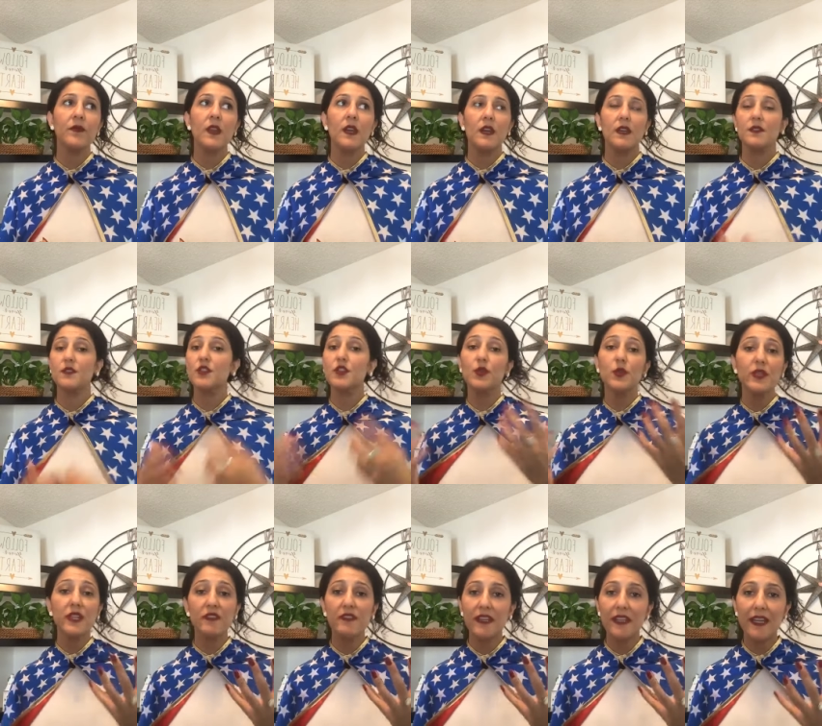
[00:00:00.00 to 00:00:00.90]

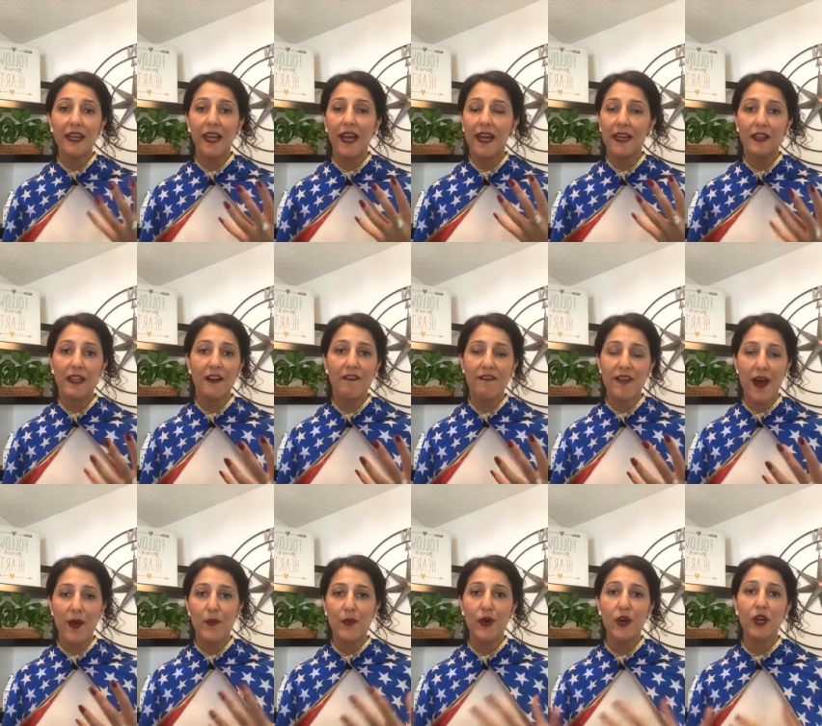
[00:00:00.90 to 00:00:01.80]
Intuitive Eating. I love
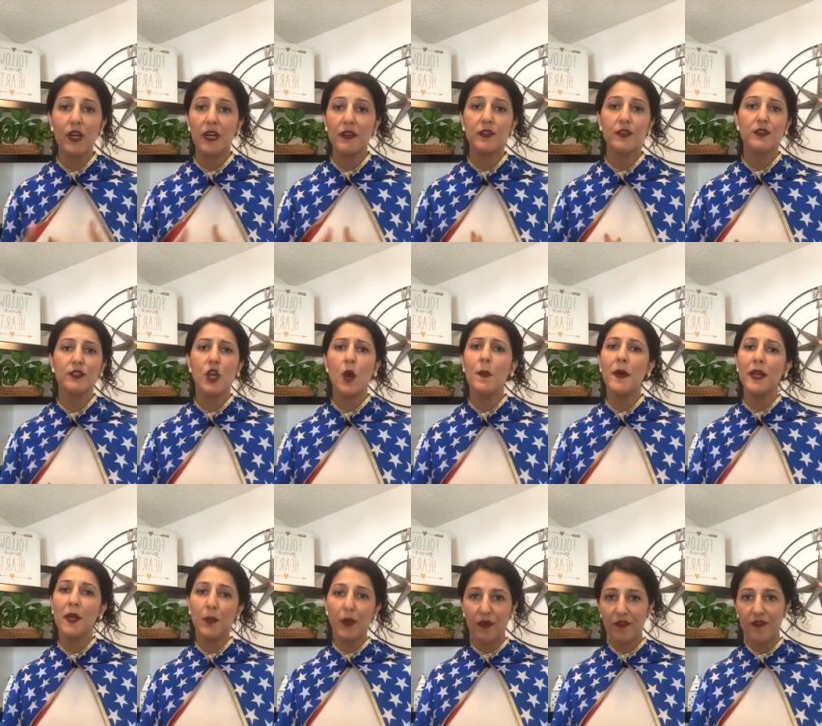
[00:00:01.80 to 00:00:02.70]
that book. And there's so
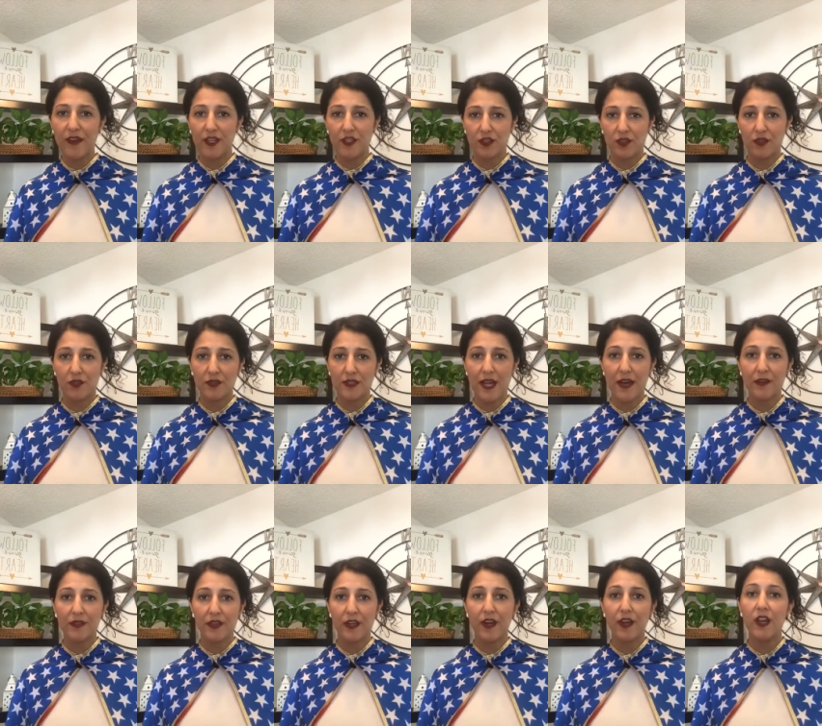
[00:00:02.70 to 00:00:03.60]
many professionals
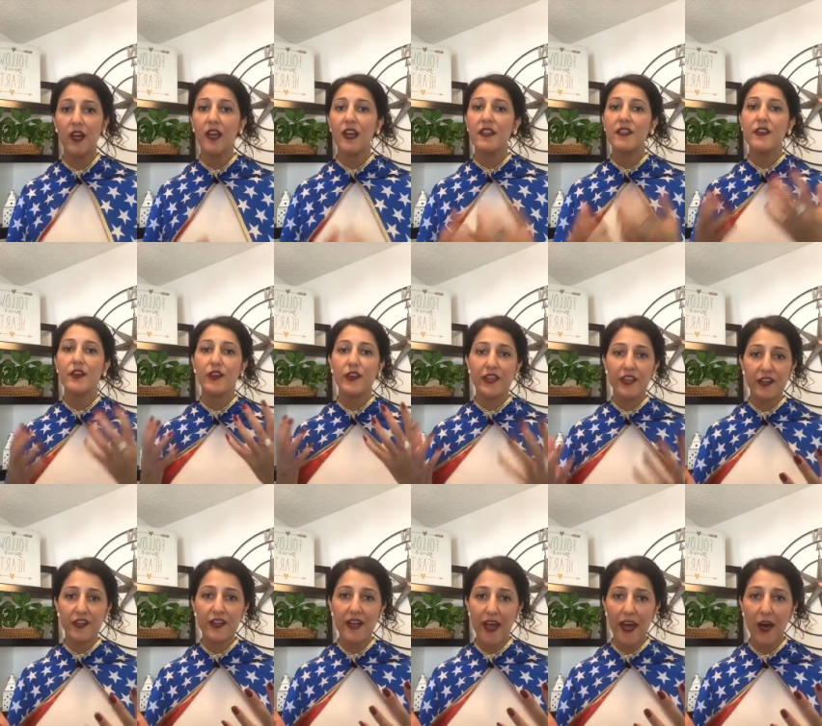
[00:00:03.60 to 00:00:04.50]
out there that are
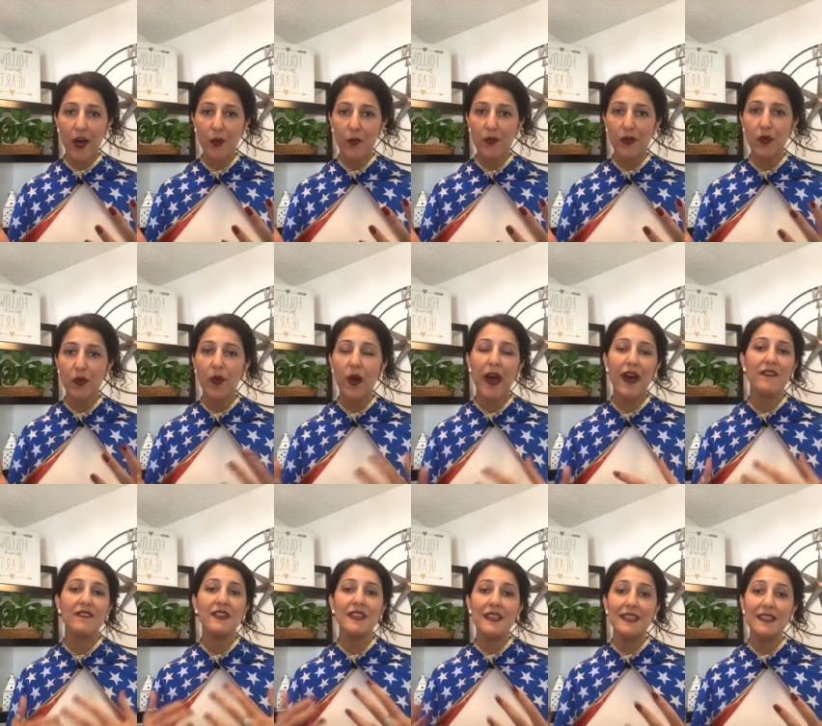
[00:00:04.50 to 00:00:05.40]
here to help you
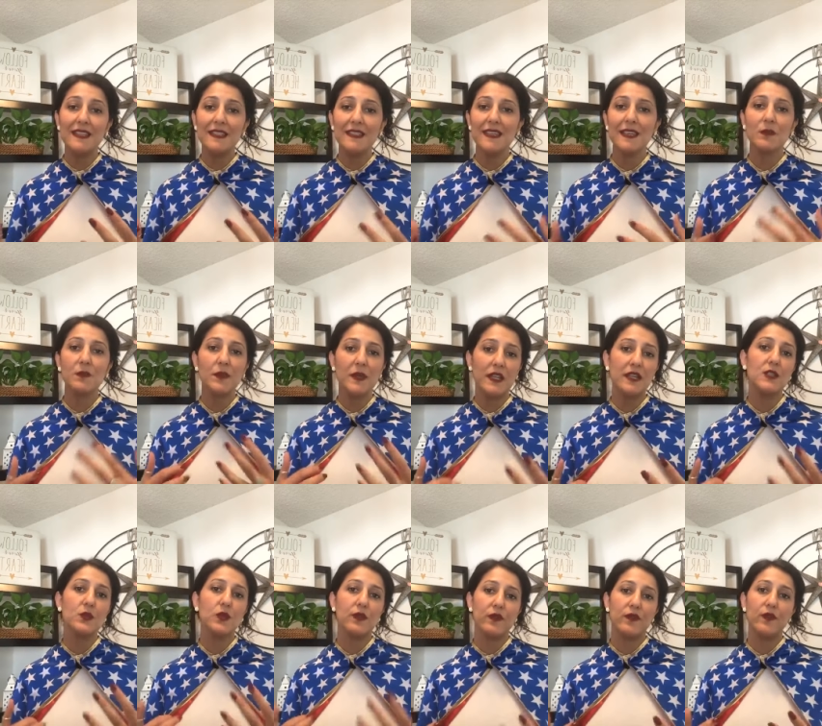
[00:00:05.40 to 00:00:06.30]
have ease and
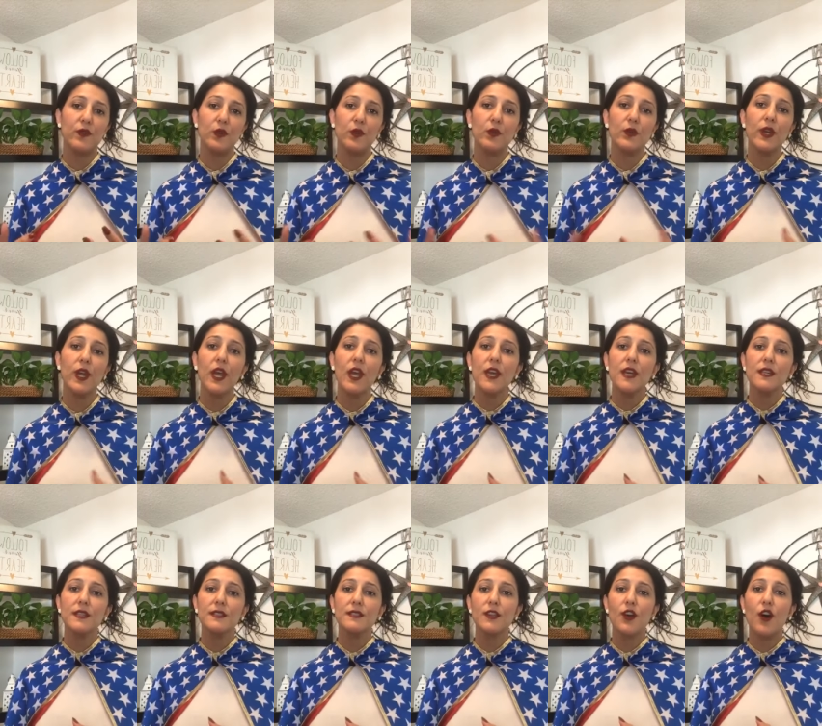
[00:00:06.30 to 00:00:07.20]
peace with food.
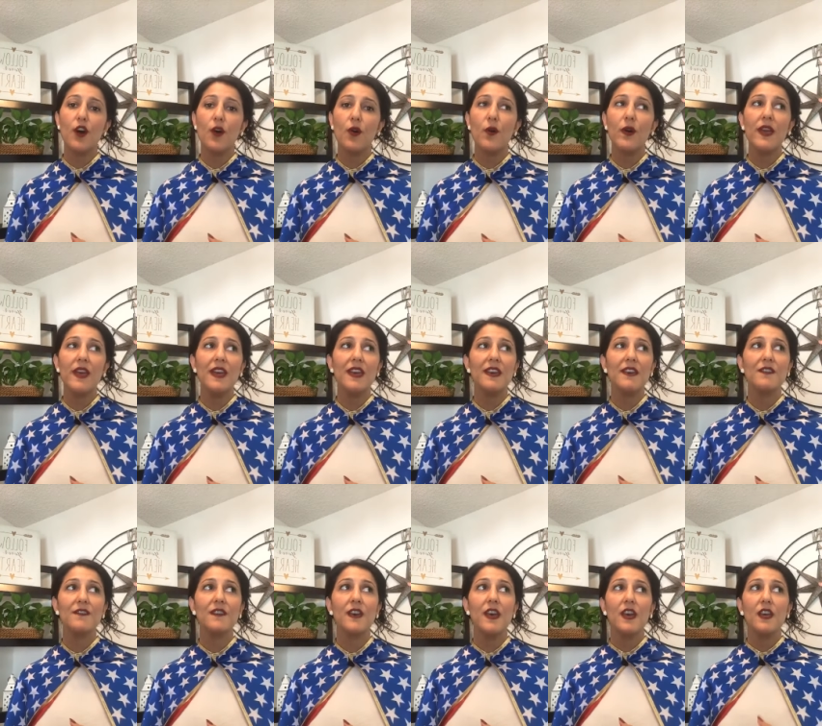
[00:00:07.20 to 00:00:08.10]
So
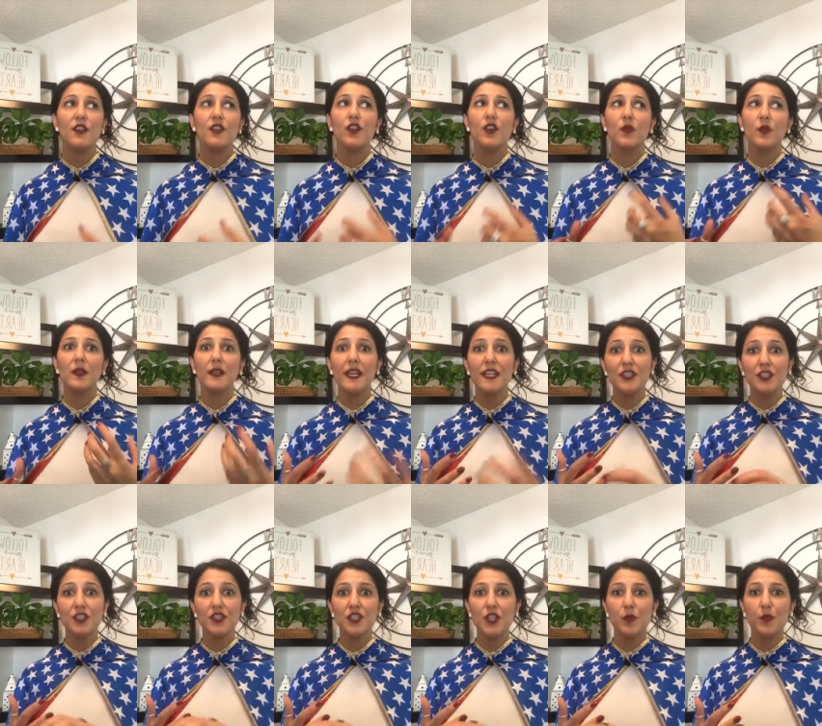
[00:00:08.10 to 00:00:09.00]
if your
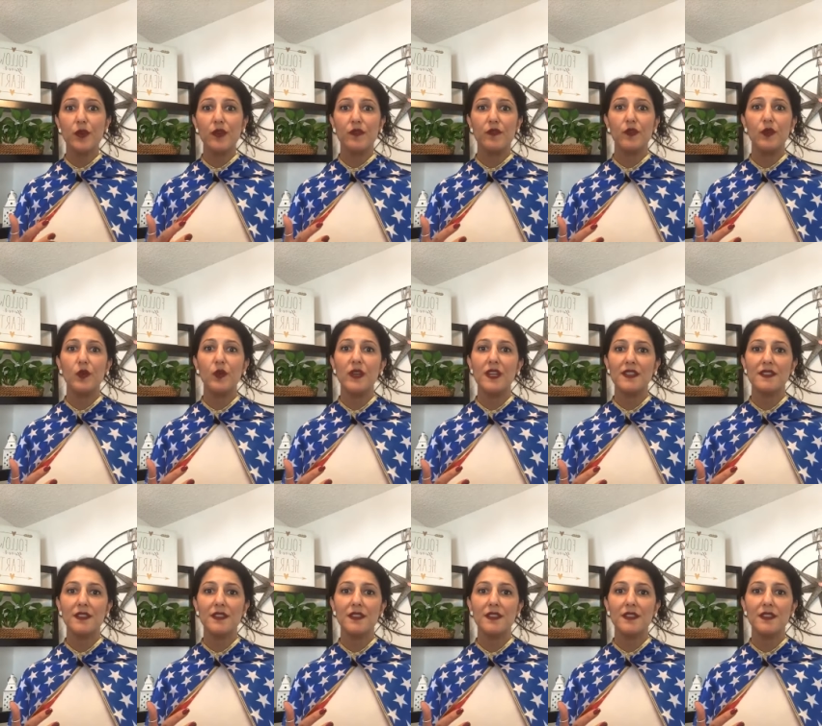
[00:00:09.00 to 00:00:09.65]
relationship with food is